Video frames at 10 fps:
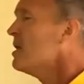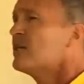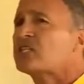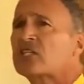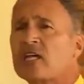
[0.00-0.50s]

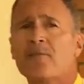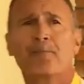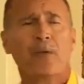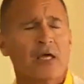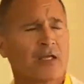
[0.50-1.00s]
the, sim
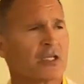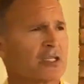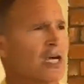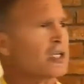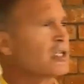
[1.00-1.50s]
the,
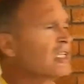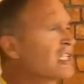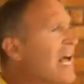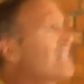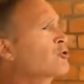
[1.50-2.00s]
the, the
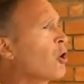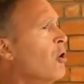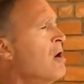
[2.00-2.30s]
central